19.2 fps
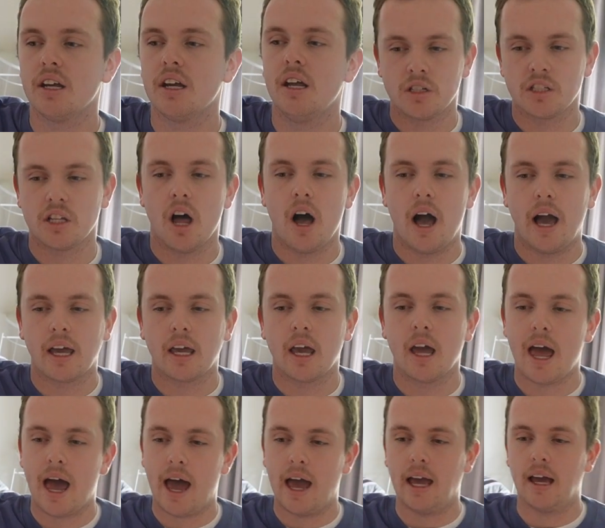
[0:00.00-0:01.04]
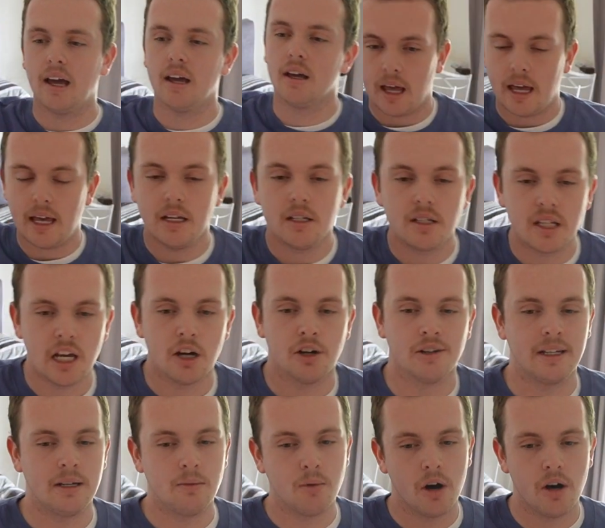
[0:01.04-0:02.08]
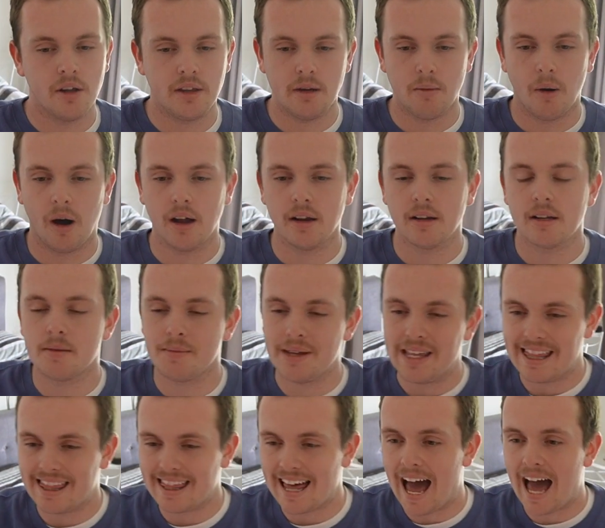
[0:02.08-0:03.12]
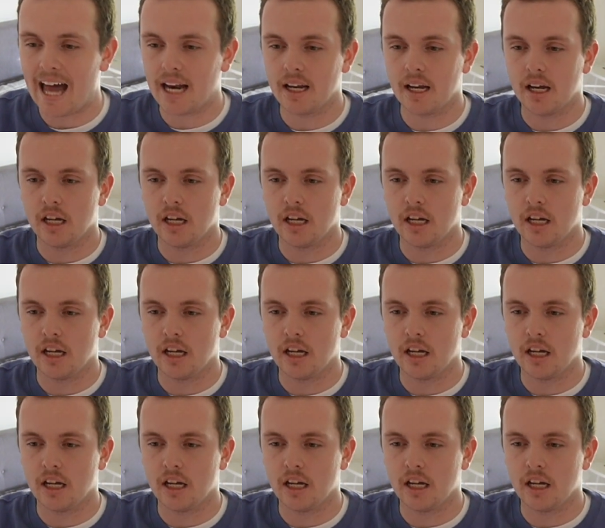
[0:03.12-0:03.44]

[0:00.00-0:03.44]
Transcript: is like, hey, he's the only worthy one to be that